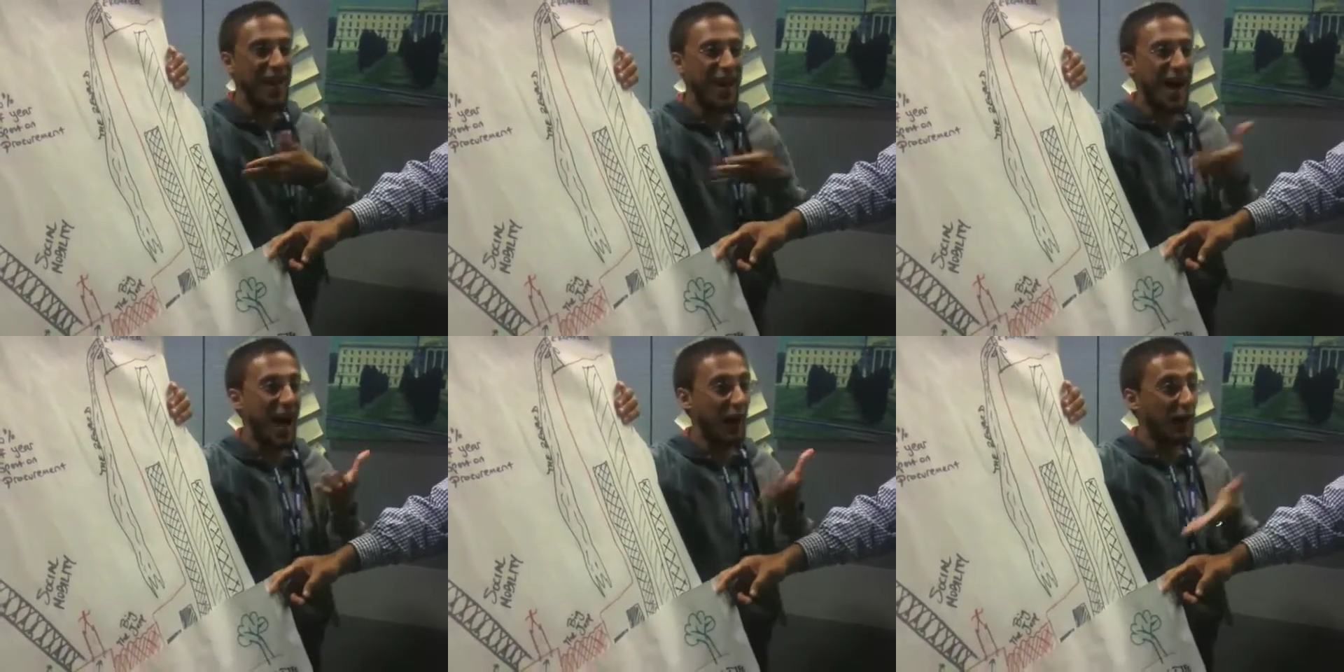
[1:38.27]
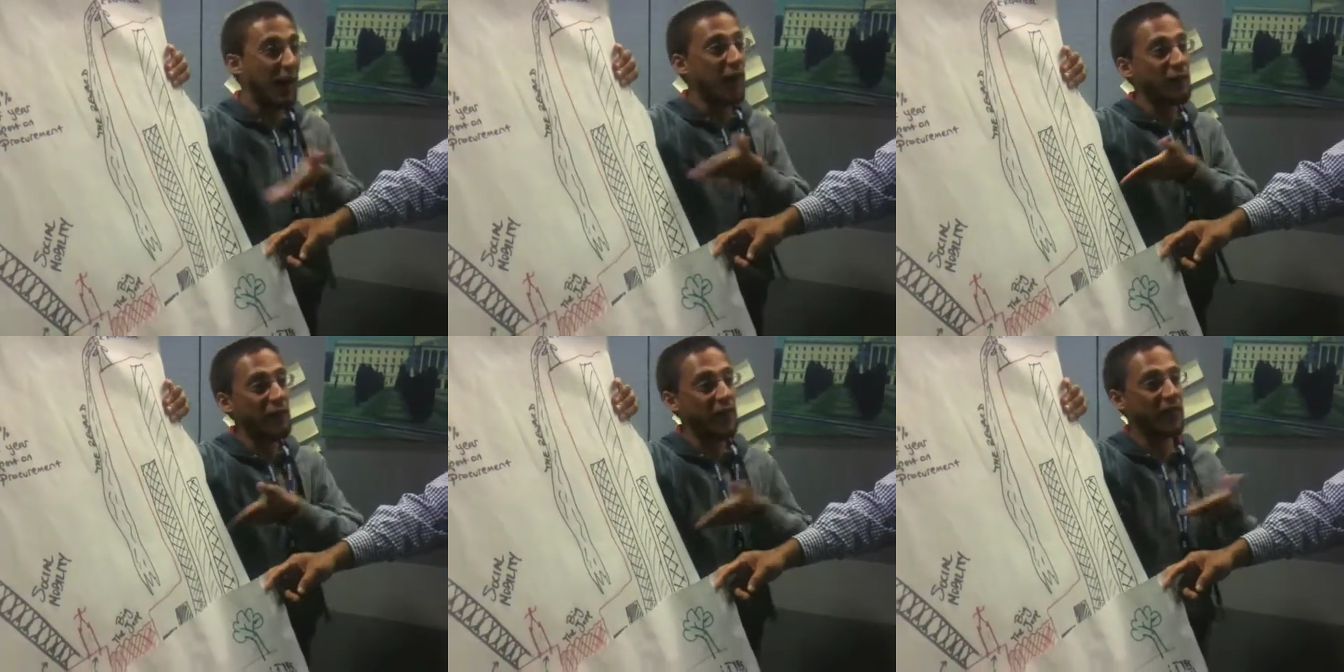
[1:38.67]
how
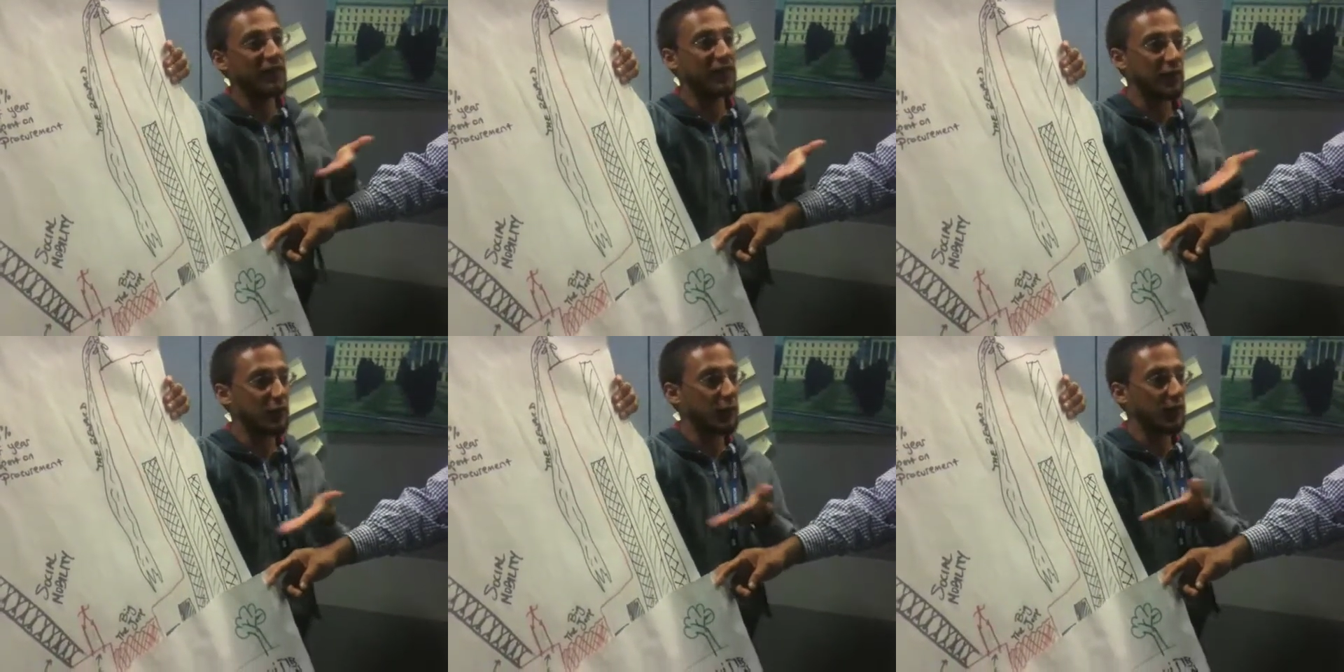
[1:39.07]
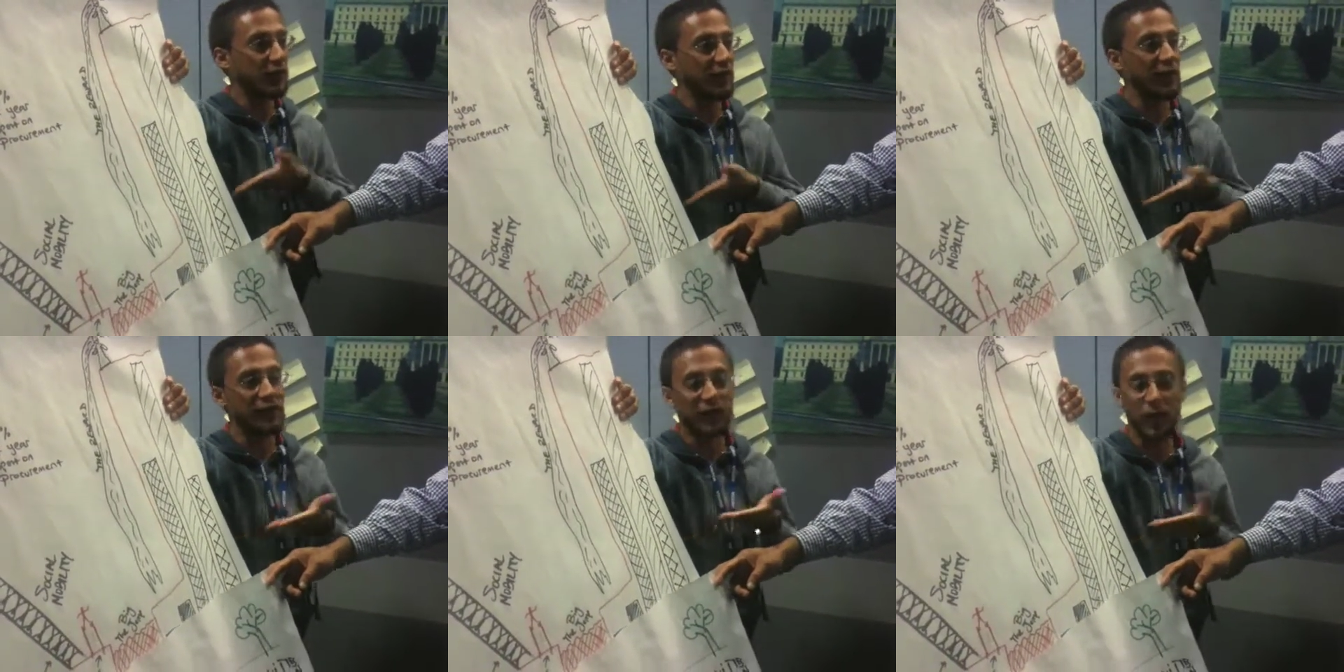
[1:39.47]
that affects different
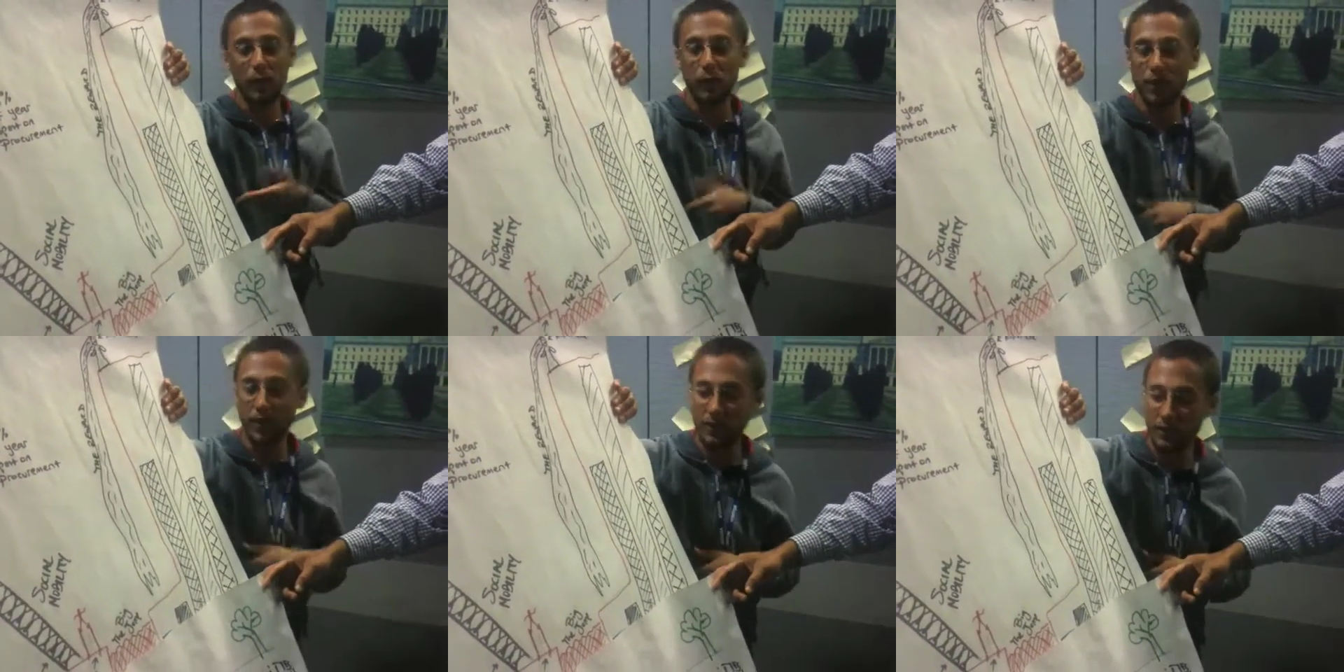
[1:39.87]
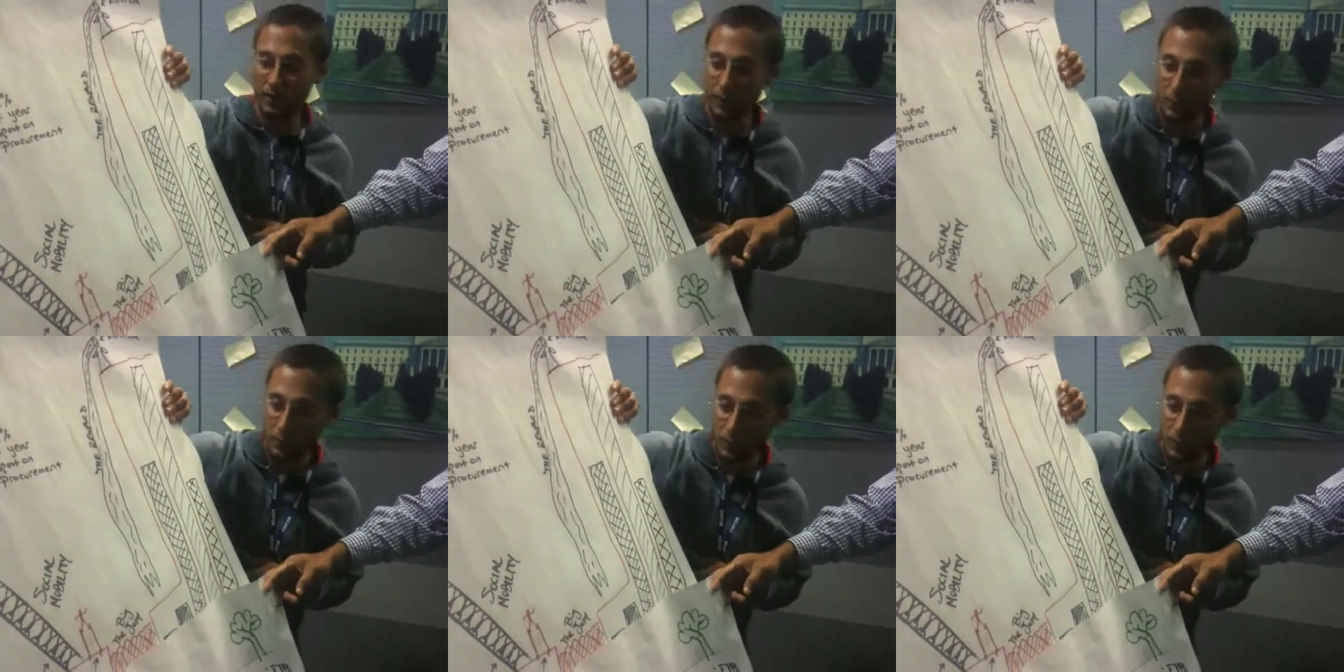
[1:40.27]
sized companies.